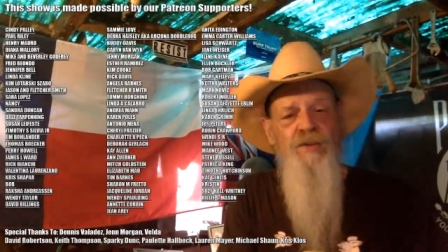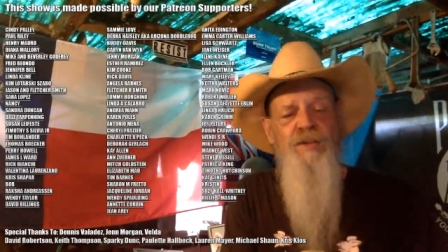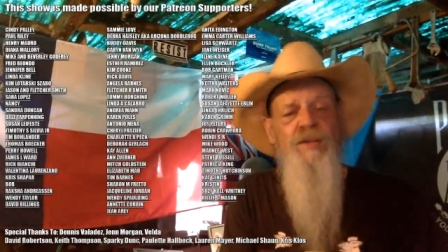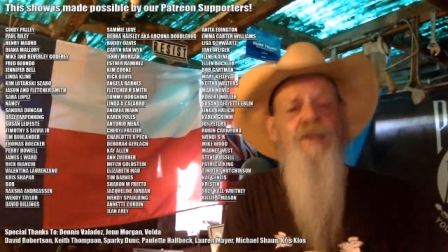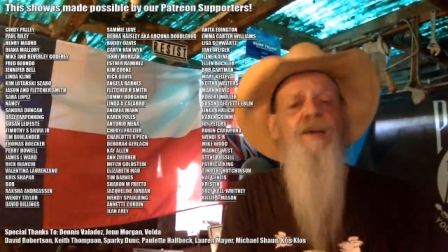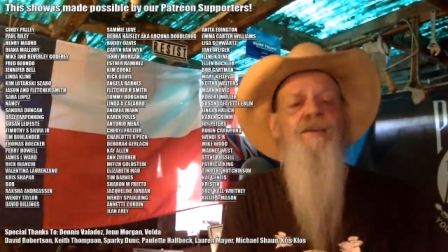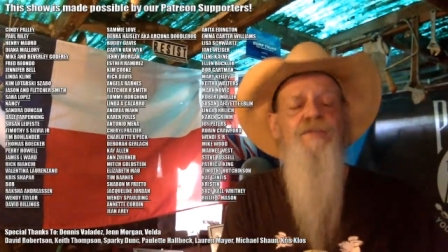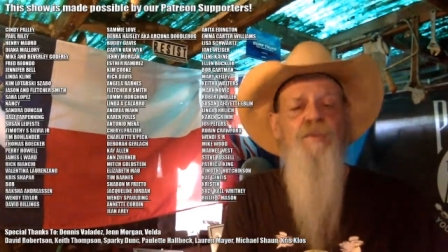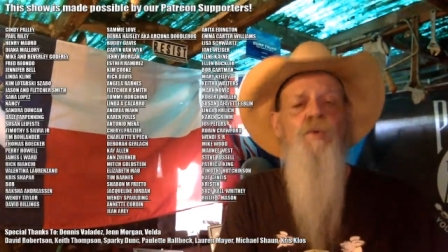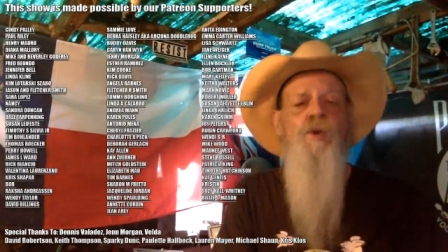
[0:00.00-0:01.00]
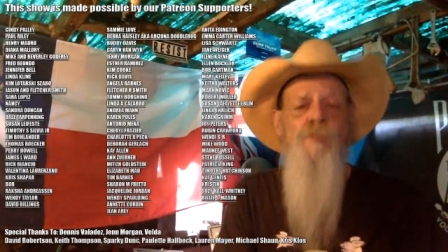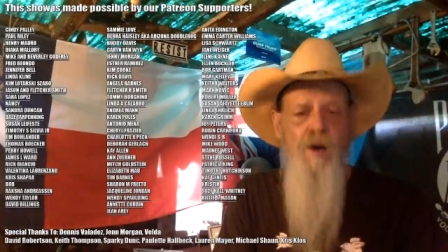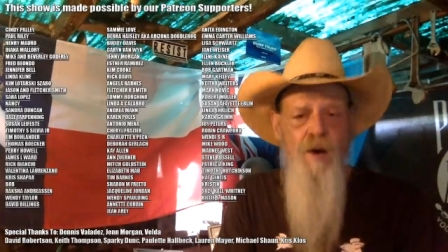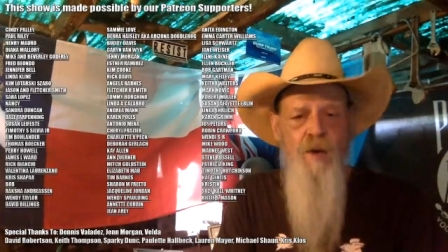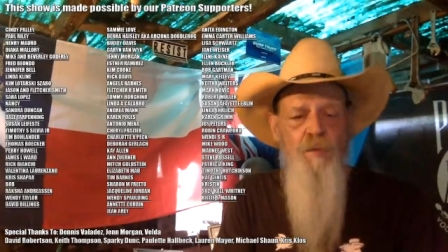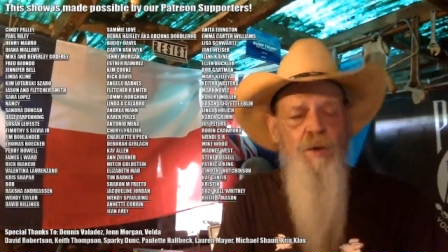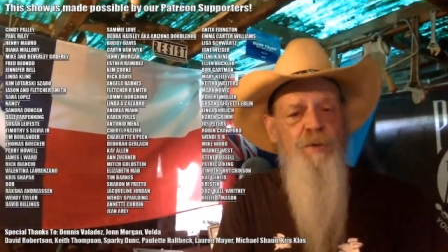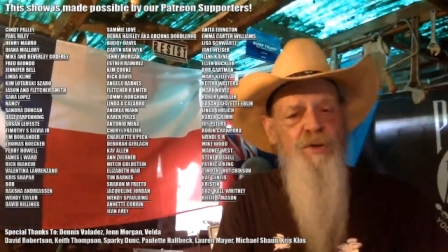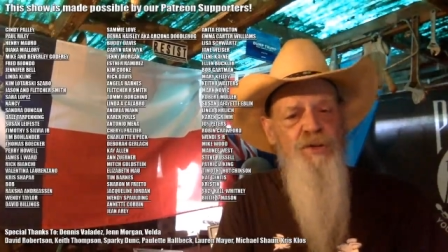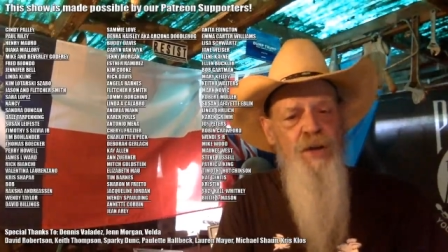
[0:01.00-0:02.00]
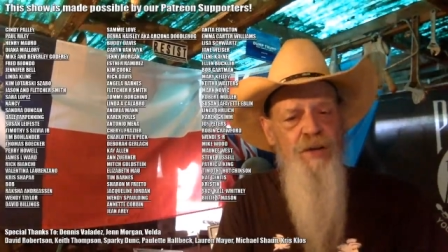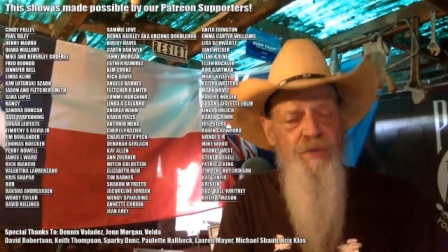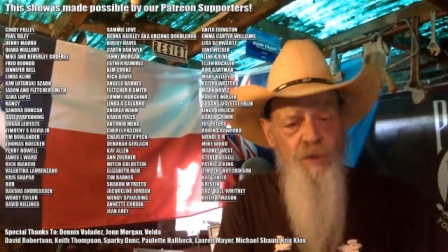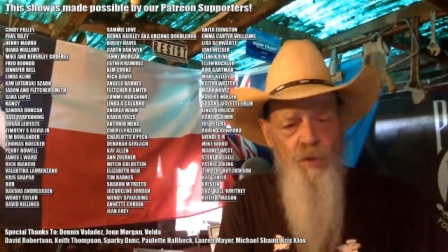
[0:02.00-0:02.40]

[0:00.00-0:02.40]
and the gifts that warm our heart. We appreciate it so